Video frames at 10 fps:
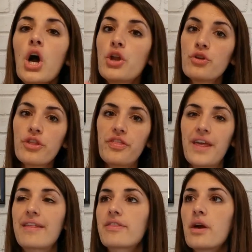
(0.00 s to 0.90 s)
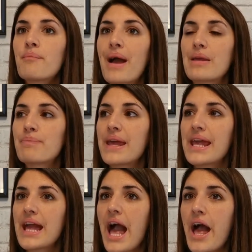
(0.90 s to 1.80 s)
Another thing that might
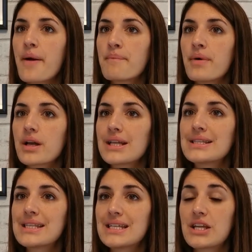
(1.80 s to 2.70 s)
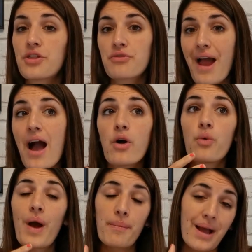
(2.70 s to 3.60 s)
be considered a threat
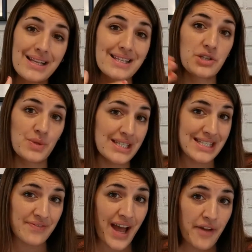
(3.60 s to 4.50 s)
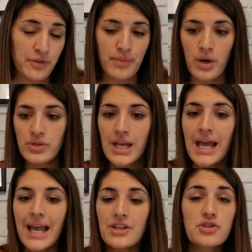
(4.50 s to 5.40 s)
or what might send you into survival mode
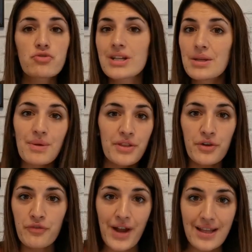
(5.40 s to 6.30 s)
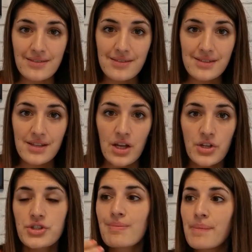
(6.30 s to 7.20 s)
is struggling with your friends.
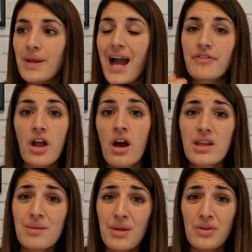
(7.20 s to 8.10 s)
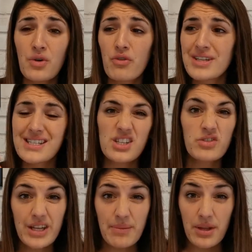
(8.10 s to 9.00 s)
So maybe you have an argument or a
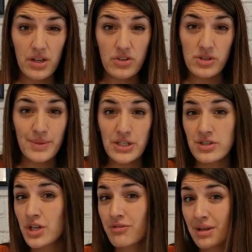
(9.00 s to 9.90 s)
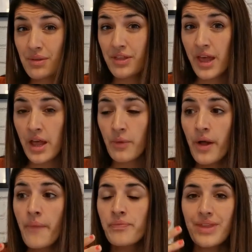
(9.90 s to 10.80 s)
disagreement and somebody doesn't agree with you.
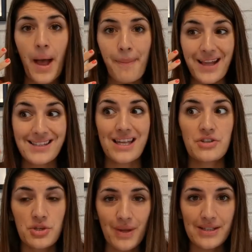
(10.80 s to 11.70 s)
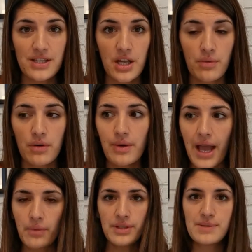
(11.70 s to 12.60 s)
That might send you into,
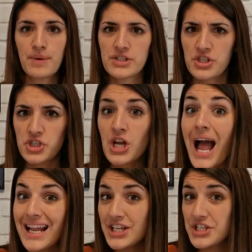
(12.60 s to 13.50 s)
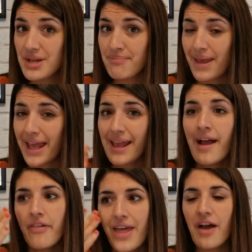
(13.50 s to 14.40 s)
okay, well, this person's challenging me,
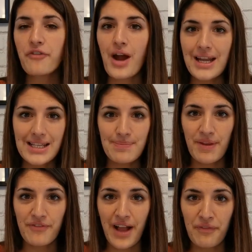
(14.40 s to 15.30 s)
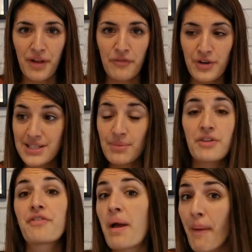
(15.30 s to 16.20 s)
therefore I need to be in fight, flight, freeze. I'm going
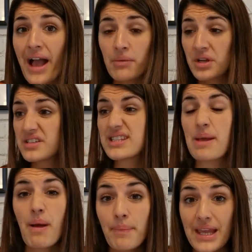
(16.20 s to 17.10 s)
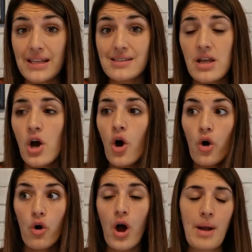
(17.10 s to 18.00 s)
to fight back. I'm going to stay my peace.
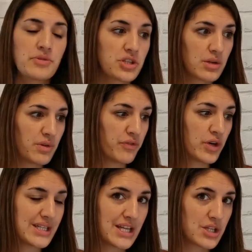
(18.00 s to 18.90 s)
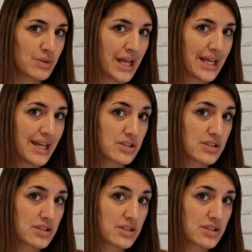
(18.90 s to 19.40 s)
Or I'm just going to avoid it. I don't like it.